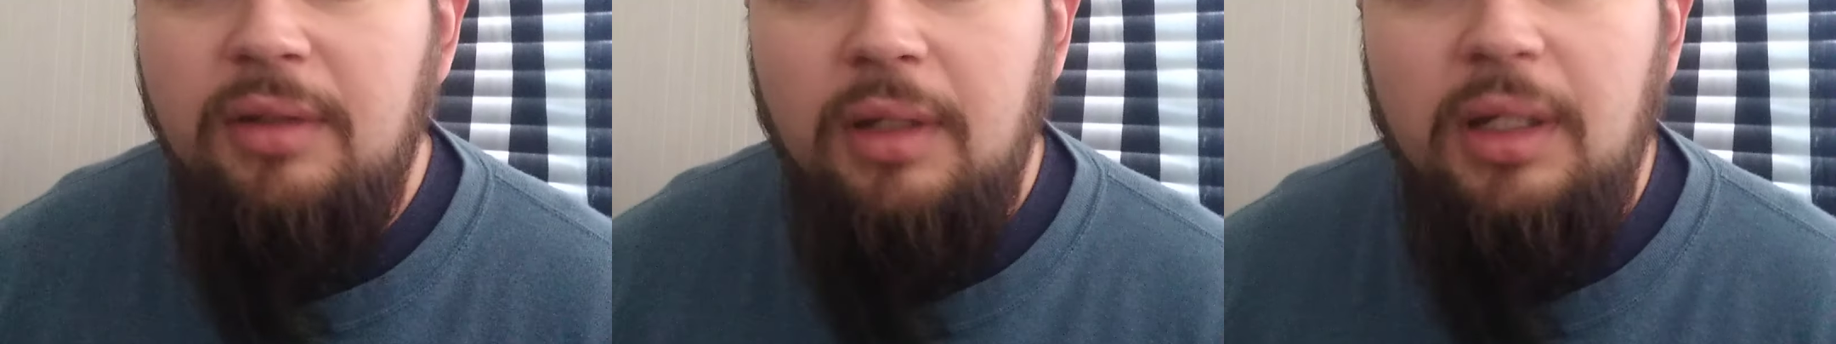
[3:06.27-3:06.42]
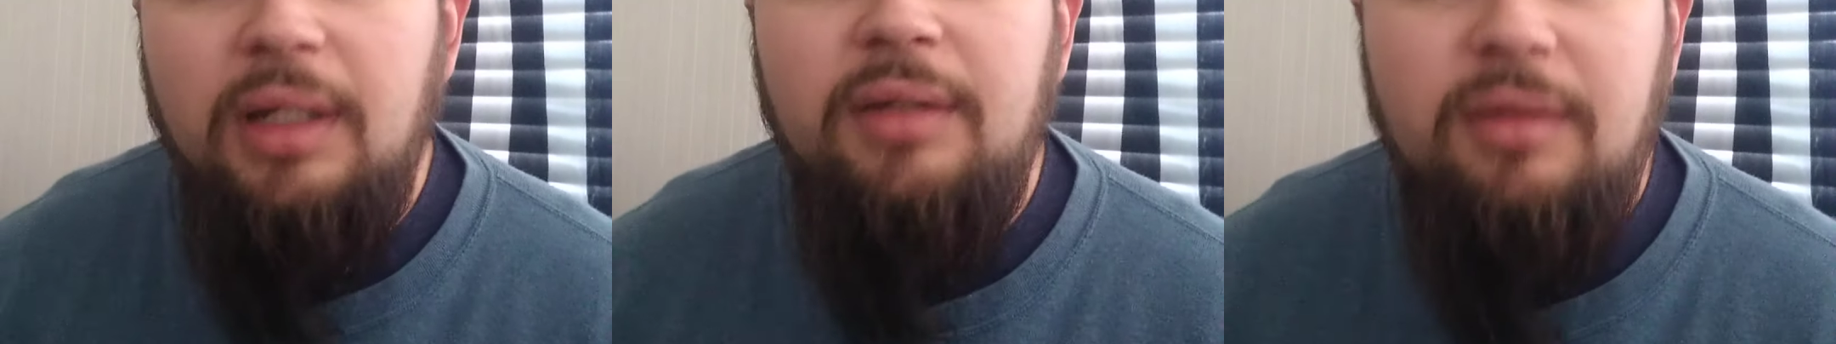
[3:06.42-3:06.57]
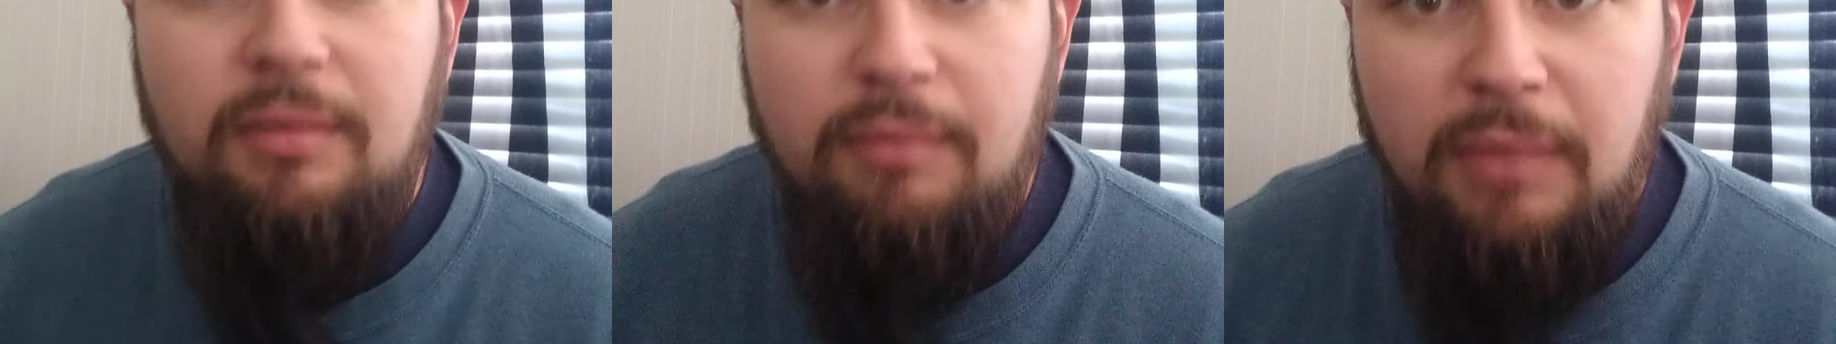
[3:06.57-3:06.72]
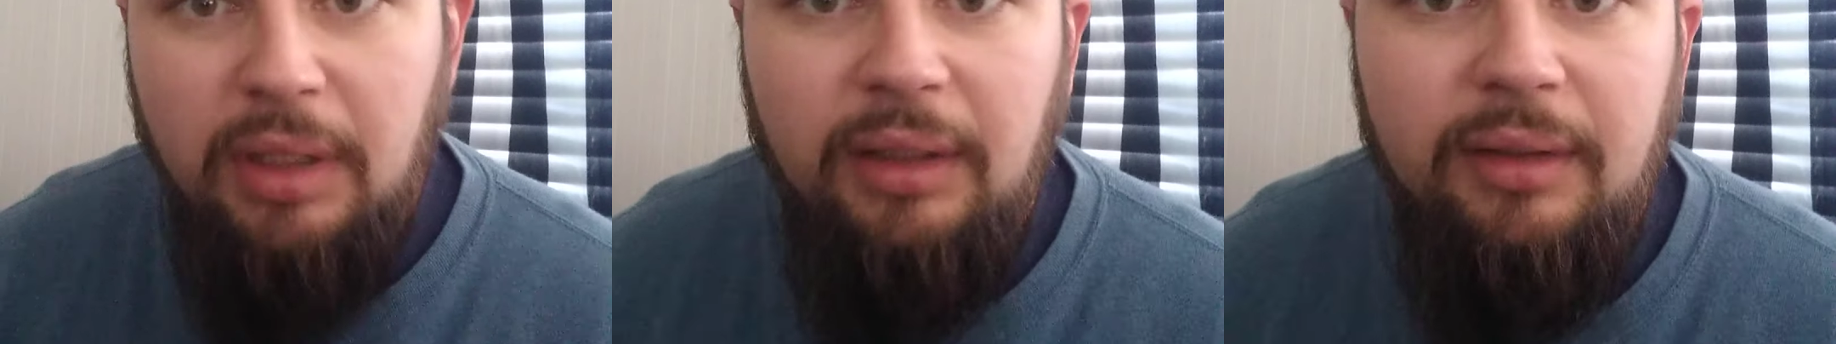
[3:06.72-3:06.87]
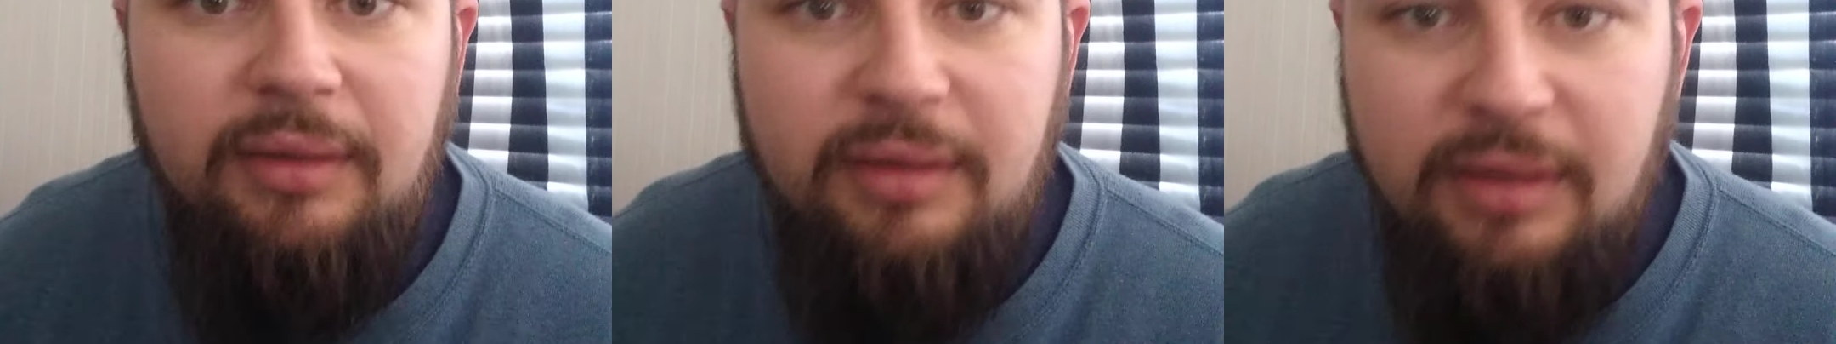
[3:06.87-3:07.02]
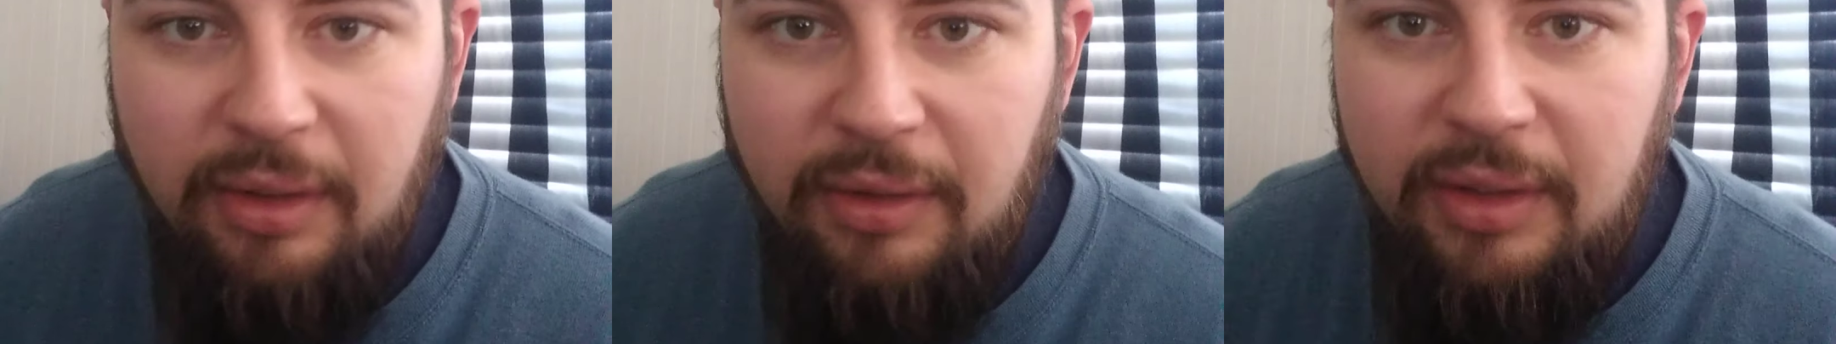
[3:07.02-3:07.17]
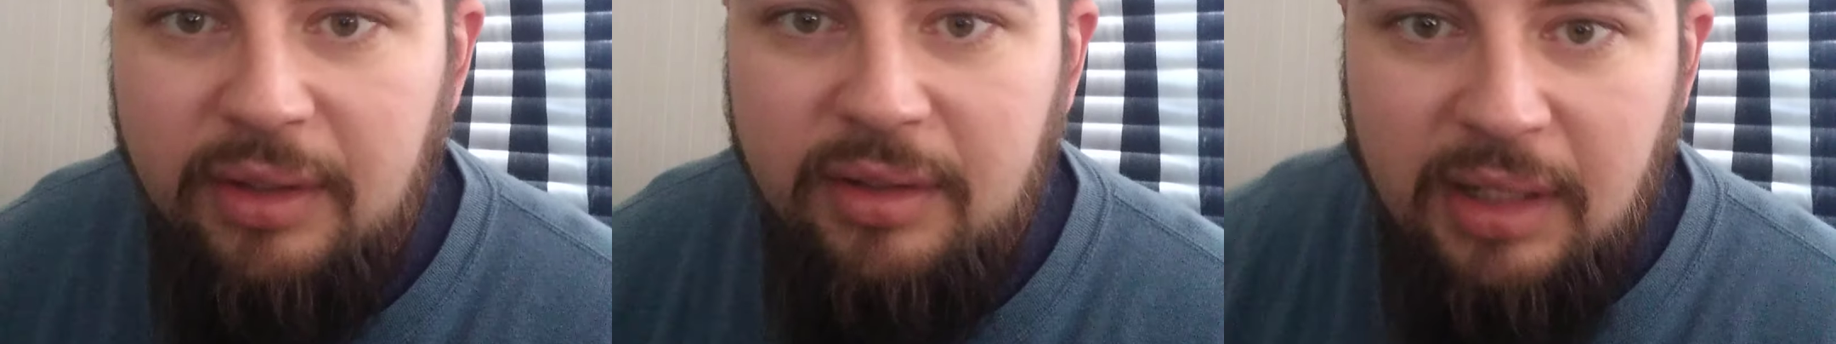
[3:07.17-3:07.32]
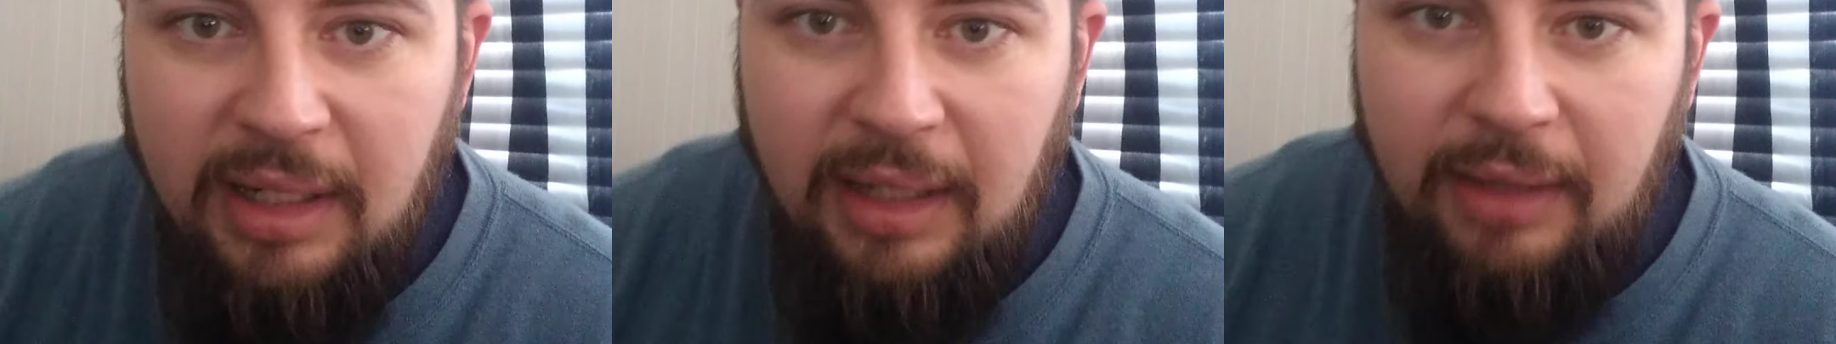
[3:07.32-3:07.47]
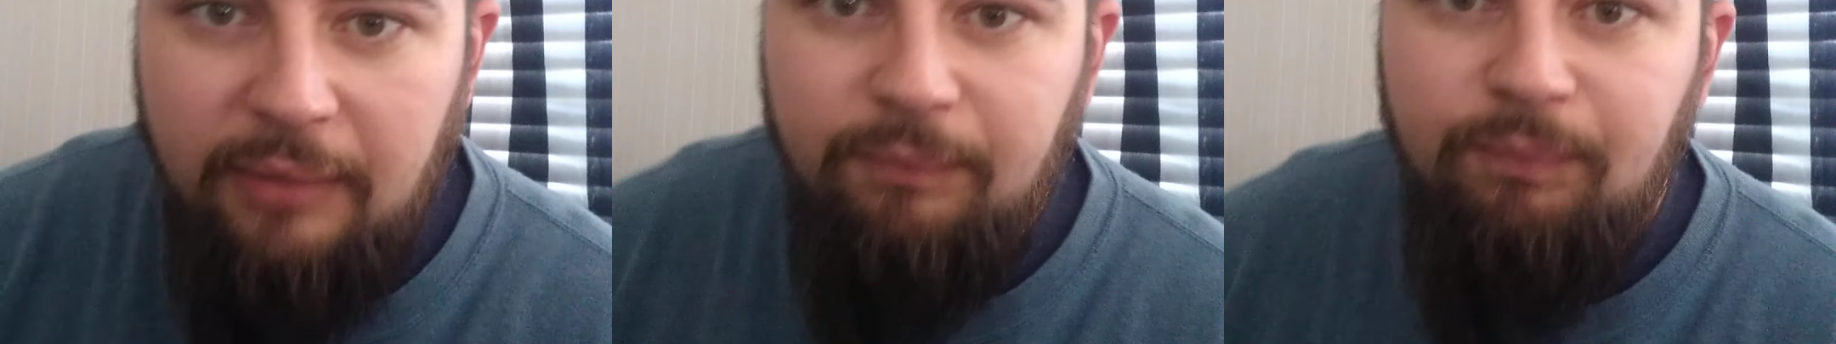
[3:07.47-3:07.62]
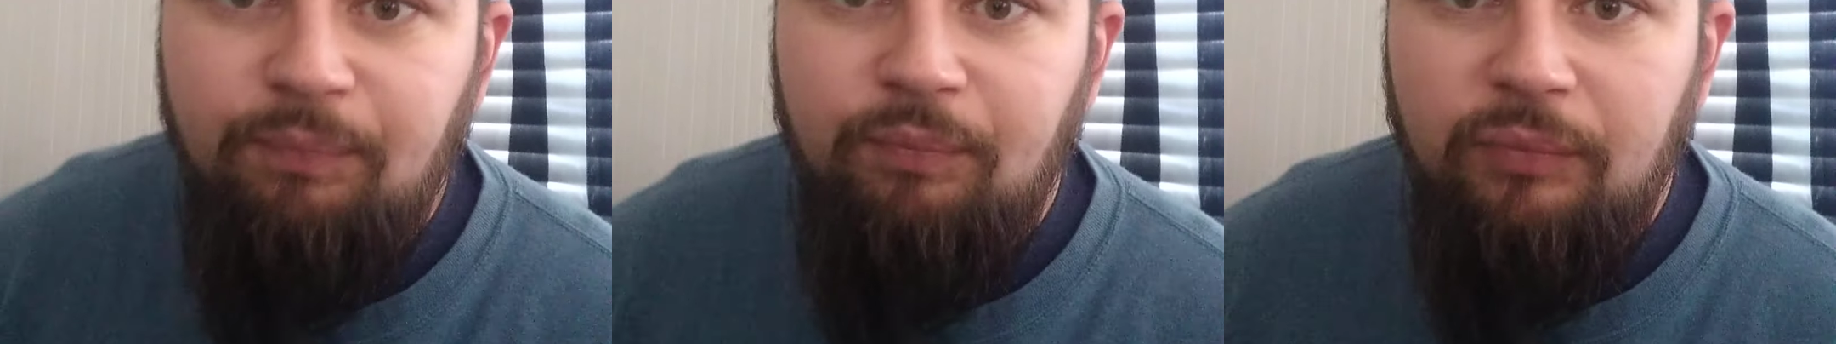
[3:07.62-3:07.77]
it's a military
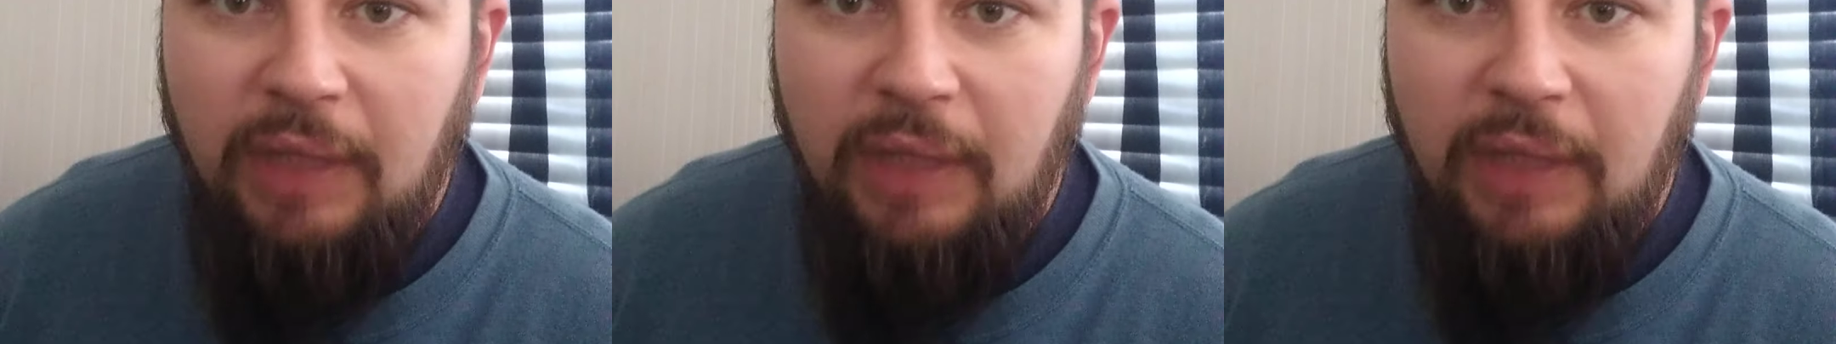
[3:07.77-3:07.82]
town.